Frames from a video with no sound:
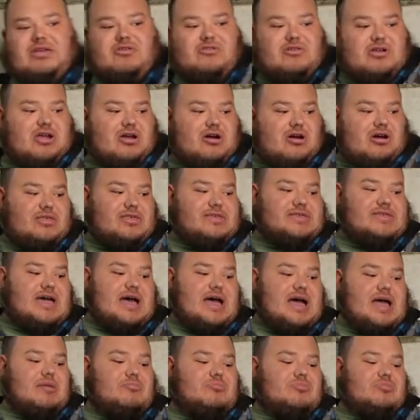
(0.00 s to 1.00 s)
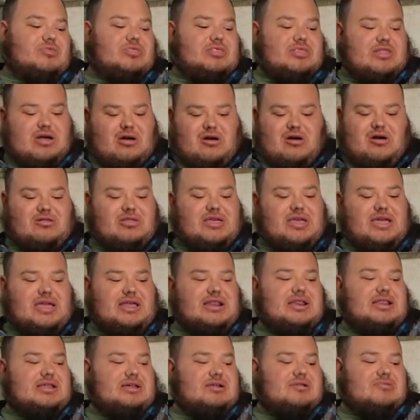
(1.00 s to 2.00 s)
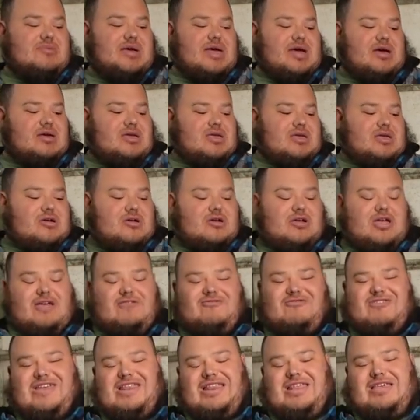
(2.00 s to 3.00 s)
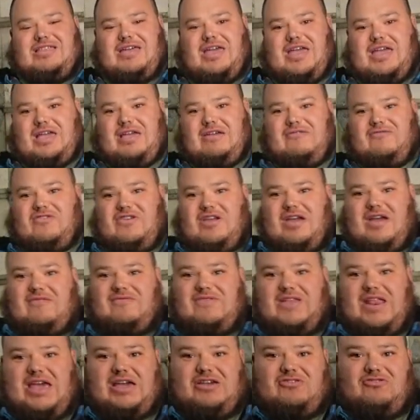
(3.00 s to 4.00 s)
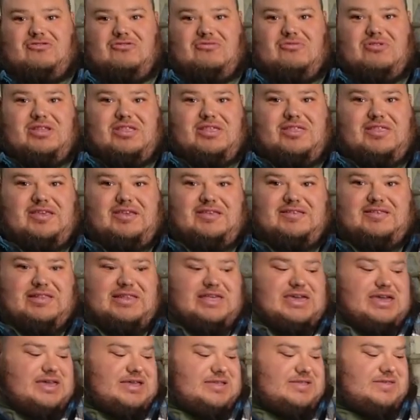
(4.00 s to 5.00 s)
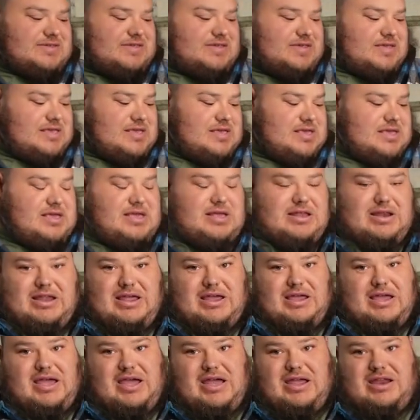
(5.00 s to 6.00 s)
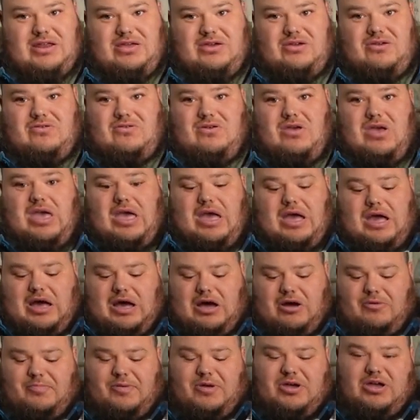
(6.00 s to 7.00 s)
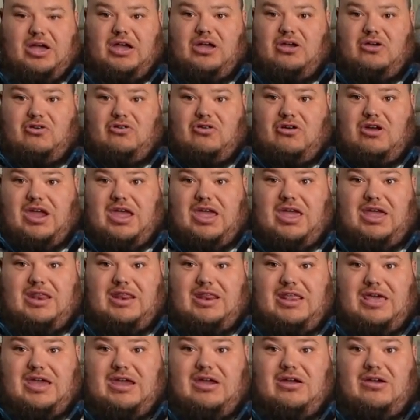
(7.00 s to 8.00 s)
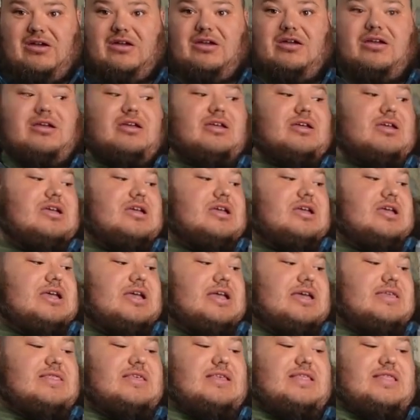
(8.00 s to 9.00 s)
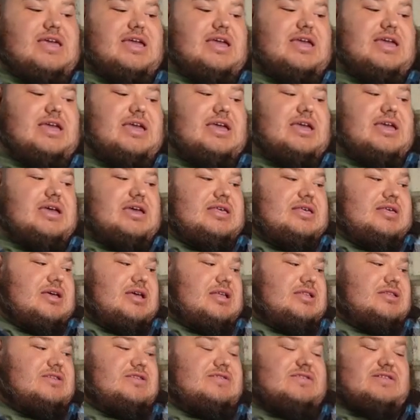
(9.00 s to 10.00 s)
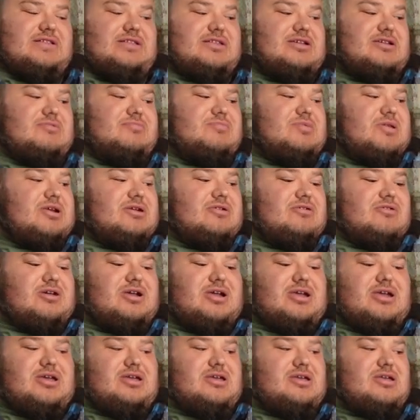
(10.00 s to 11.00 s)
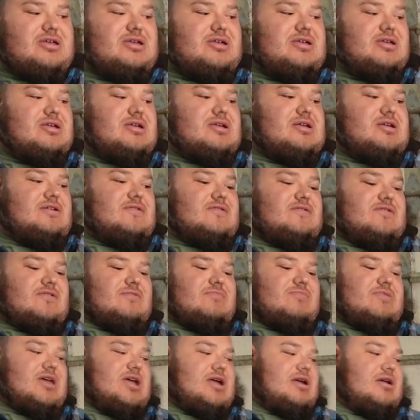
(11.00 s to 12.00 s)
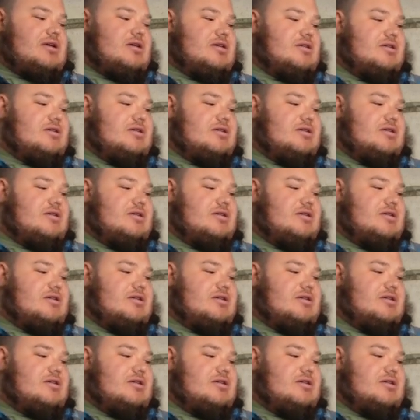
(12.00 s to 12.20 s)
grit all the time. They'll only eat a little bit. If anything, if you have an extra one of these lids, like I do, I'll put grit in there, and then they can get just a little bit of grit from there.